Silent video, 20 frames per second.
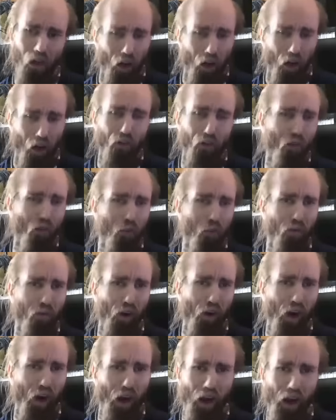
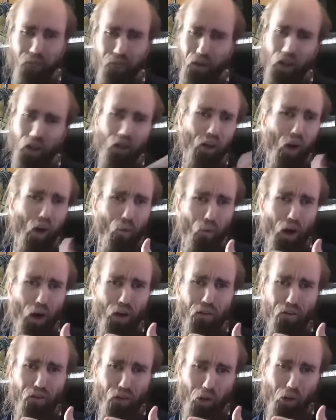unsubscribe, and go
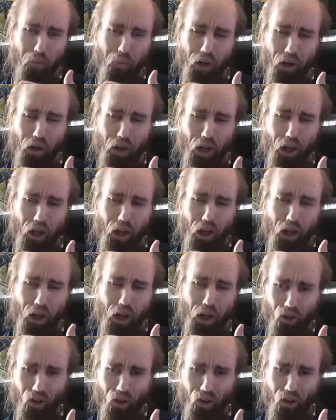watch something else.
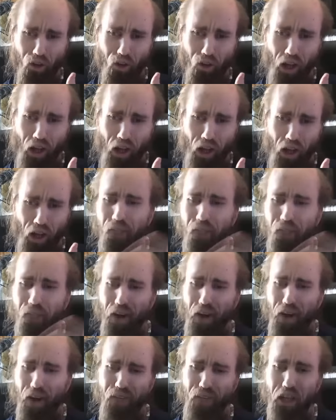Ain't
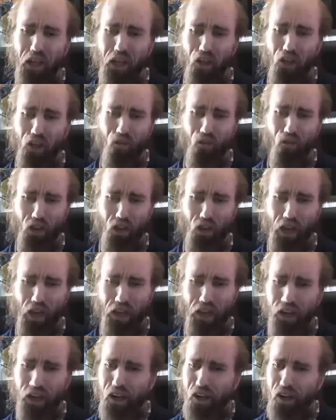nobody making you
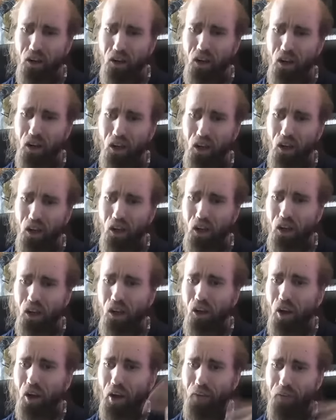stay here
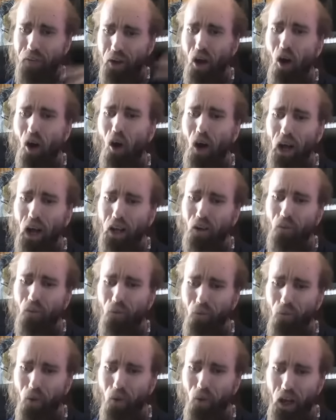if you don't like
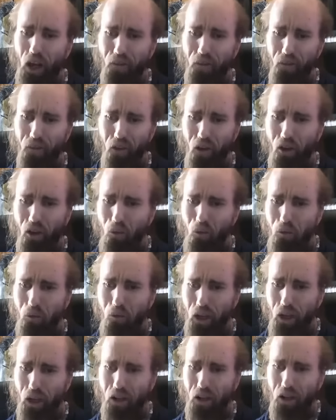what I do,
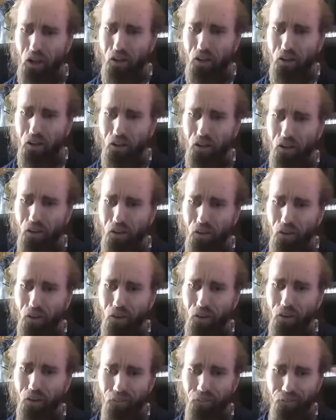then
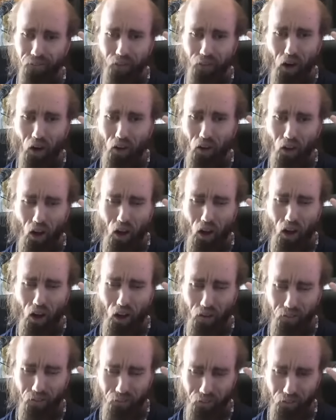fuck
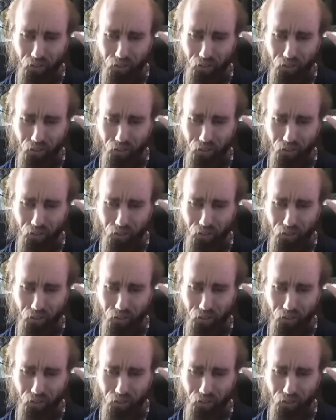off.